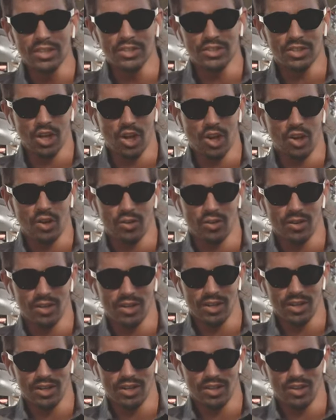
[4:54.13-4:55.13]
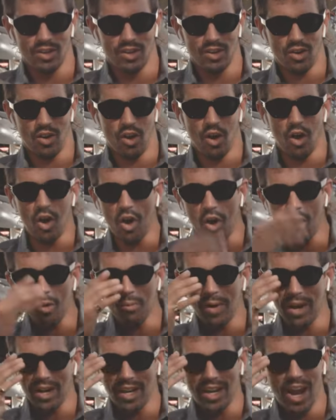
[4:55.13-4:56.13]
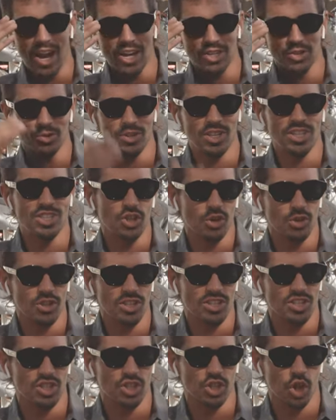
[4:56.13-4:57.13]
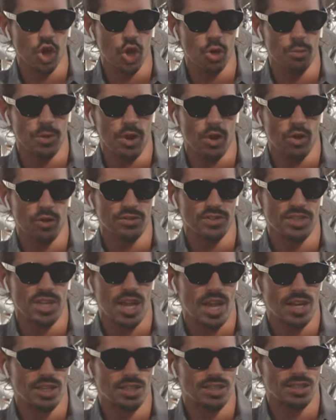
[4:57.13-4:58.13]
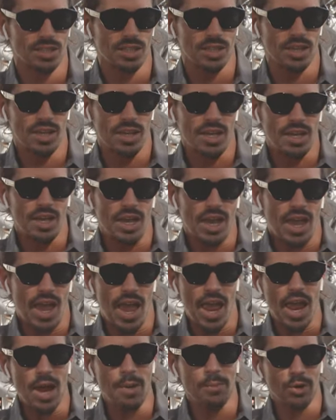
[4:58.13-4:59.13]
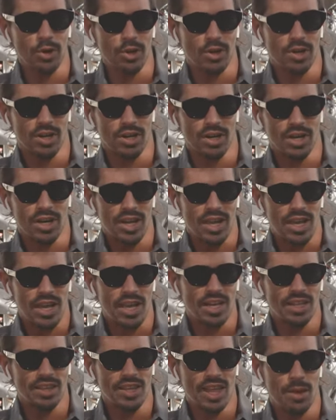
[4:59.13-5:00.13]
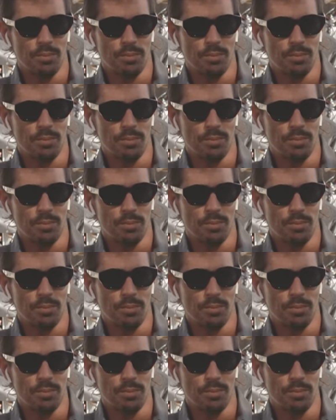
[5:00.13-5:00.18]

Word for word: So, oh my gosh, when they show the slow-mo of Zach's hammer hitting